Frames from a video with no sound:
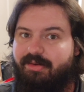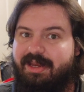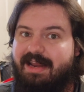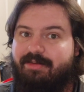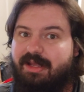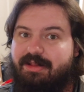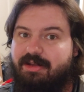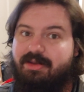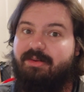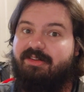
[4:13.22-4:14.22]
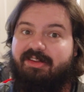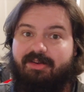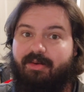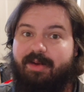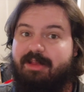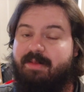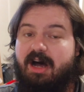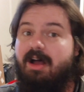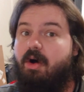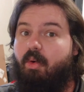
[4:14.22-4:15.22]
he never gets to use his
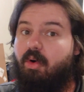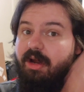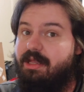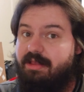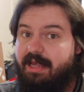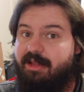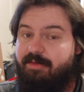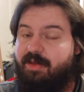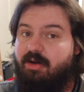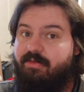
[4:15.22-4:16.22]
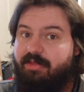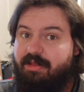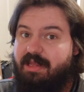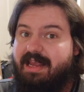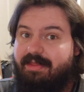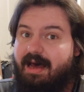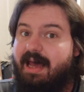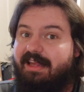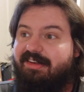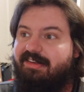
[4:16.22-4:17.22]
charisma or his sex appeal for the sake of the
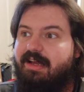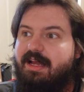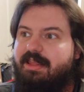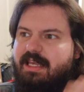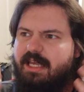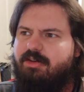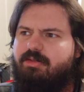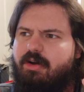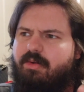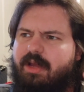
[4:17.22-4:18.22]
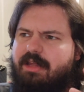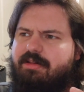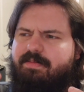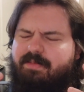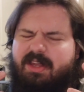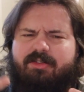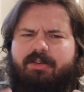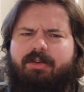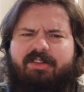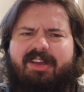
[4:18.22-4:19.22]
heist. The intro is
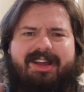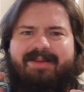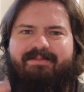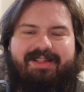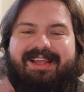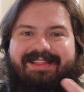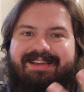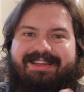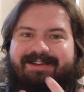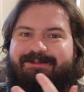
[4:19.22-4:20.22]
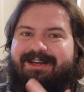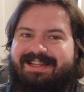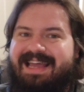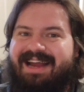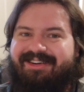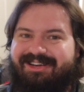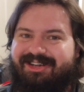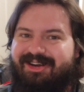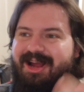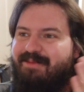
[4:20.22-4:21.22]
introducing a completely different
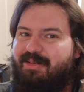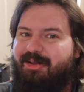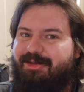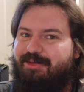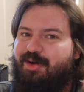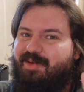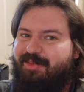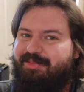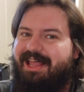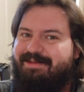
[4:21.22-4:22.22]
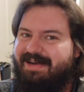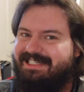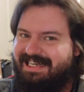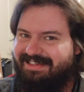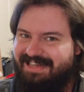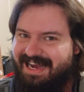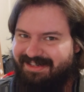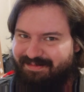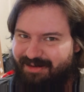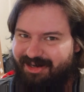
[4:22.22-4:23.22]
character, both of whom are played by Jesse
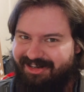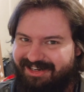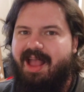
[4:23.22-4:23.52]
Eisenberg.